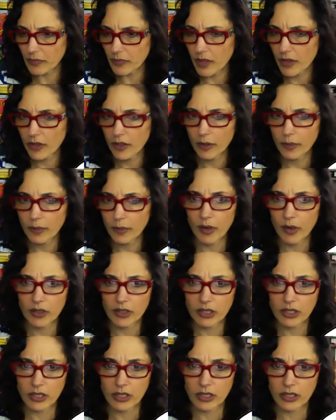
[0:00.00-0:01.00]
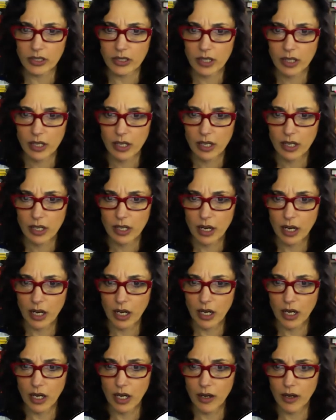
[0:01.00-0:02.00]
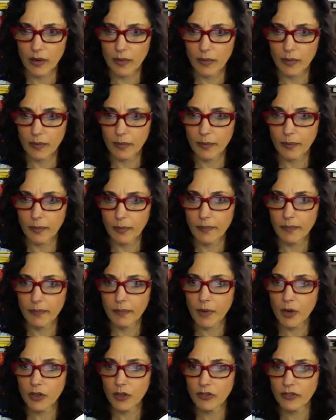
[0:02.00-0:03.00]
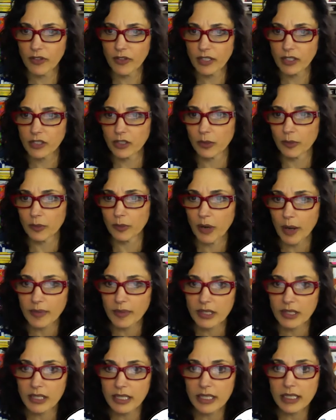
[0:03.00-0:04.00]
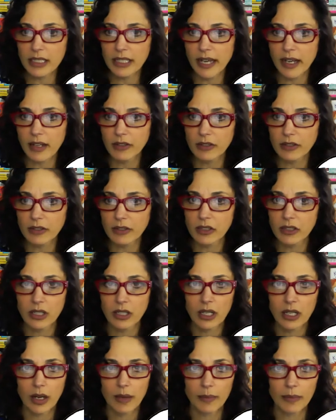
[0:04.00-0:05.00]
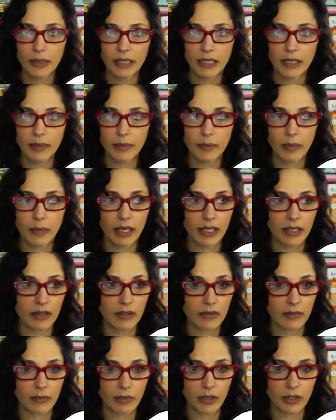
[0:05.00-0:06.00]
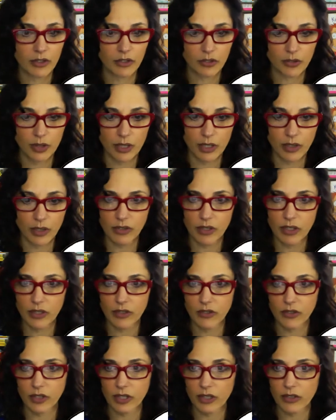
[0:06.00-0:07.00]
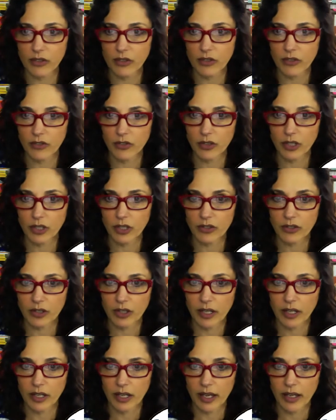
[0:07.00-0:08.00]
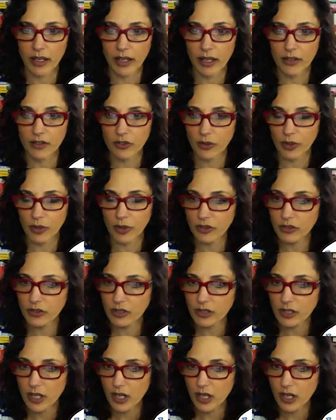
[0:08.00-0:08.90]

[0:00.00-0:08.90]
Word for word: There are bonuses. Motivational prompts and discounts. I'm going to keep my screen over here so I can see if you guys ask questions.